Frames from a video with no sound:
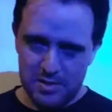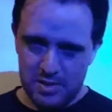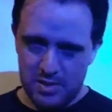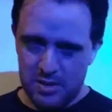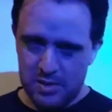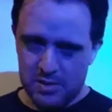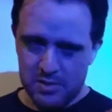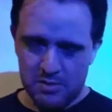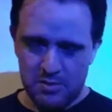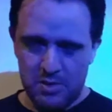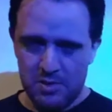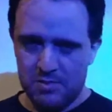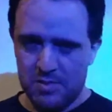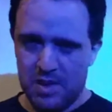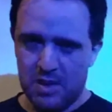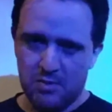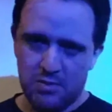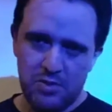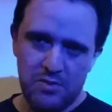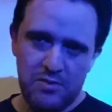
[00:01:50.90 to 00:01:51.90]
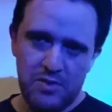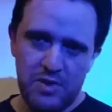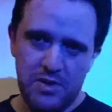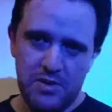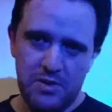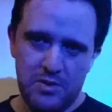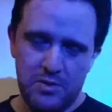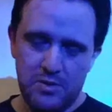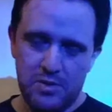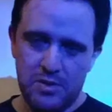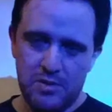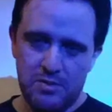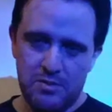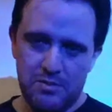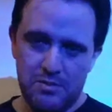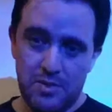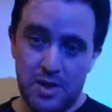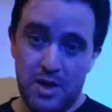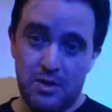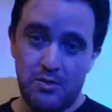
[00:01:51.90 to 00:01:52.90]
you can read my review,
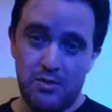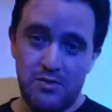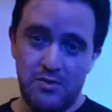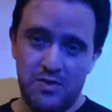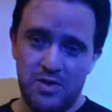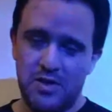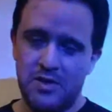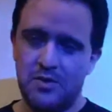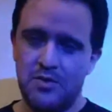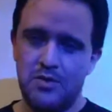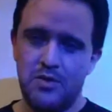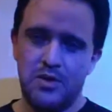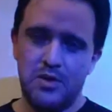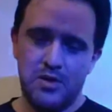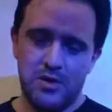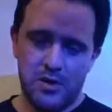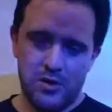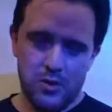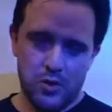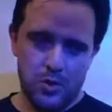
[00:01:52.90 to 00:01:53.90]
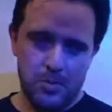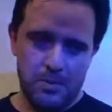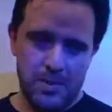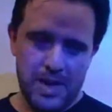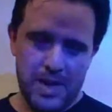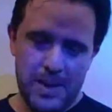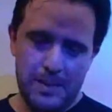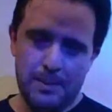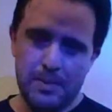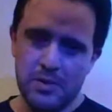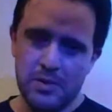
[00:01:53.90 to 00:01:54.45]
or my